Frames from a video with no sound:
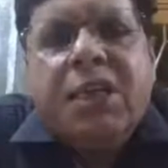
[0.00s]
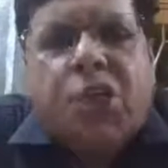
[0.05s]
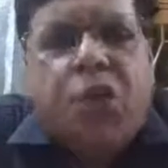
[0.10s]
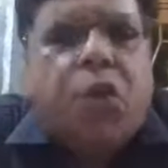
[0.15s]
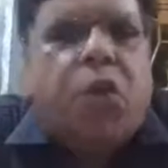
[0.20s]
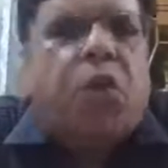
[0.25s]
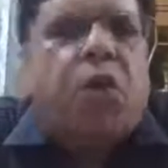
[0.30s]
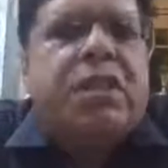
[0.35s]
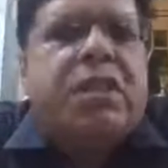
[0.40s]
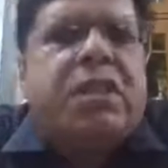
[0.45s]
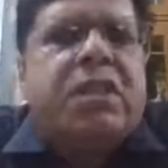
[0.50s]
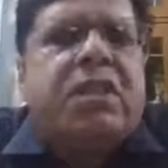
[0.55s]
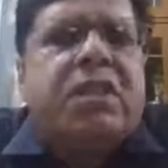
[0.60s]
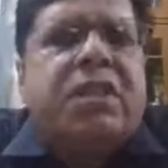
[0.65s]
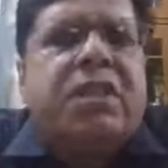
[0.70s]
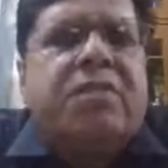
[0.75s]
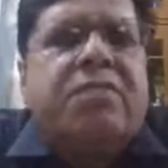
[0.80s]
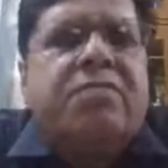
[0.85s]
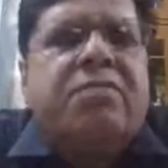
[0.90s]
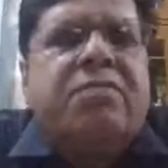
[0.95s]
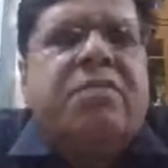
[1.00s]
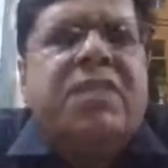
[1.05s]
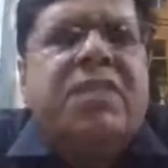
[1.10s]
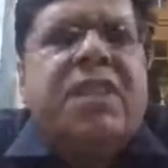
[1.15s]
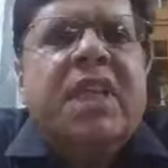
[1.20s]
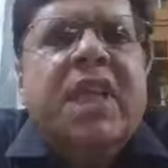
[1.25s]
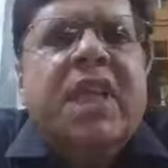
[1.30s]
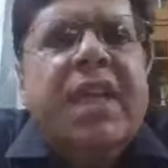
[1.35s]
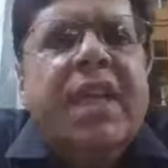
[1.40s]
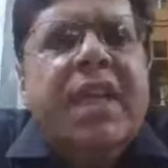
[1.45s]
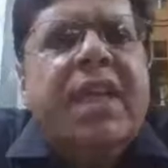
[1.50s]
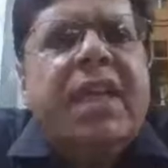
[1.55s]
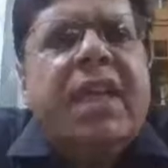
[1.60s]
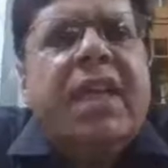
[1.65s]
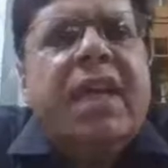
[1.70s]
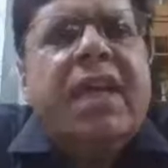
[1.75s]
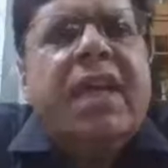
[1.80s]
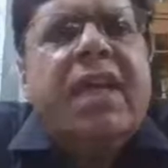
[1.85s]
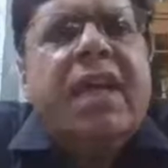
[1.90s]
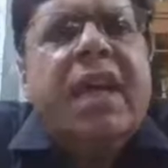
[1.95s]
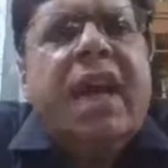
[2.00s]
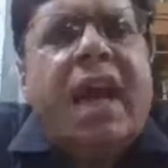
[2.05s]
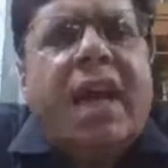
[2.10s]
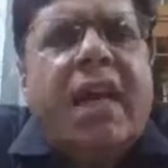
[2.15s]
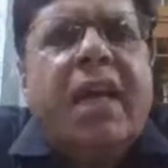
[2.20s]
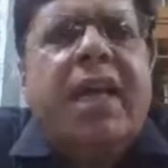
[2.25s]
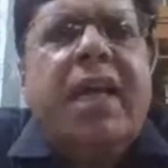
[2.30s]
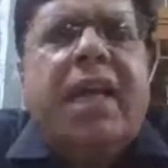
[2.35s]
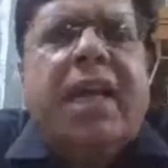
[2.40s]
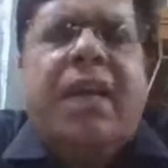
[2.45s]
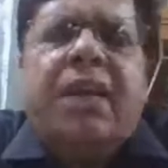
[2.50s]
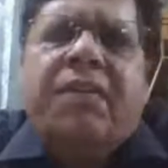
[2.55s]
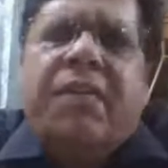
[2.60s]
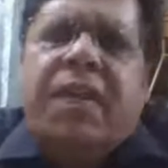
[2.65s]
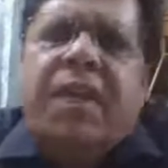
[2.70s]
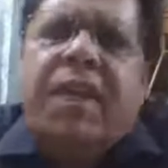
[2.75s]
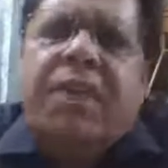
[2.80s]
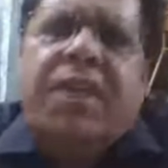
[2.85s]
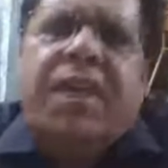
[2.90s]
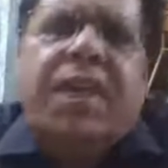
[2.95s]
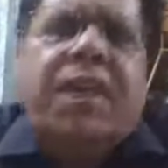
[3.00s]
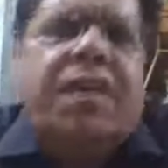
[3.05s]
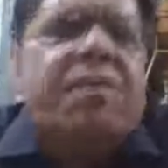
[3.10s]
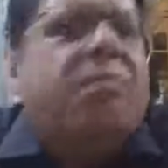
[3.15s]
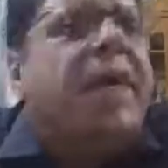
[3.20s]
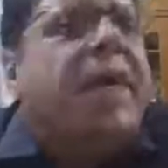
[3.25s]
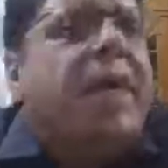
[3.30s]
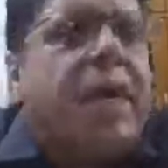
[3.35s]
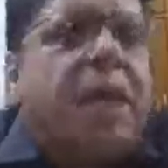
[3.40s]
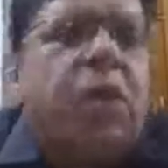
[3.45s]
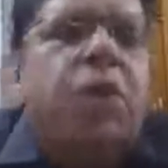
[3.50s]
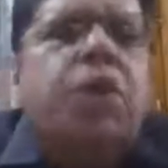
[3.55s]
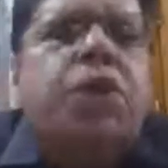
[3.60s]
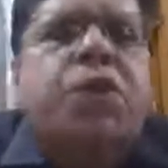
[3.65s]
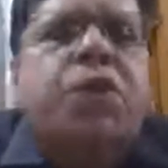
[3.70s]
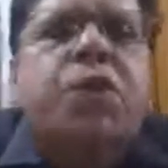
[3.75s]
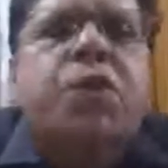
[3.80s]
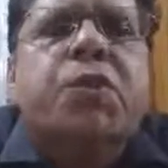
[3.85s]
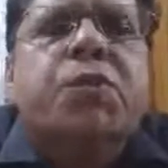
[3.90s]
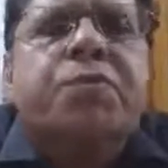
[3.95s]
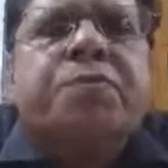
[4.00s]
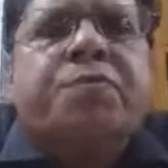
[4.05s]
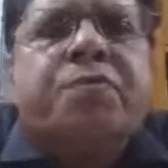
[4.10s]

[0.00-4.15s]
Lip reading: dogs, and earlier even in monkey also.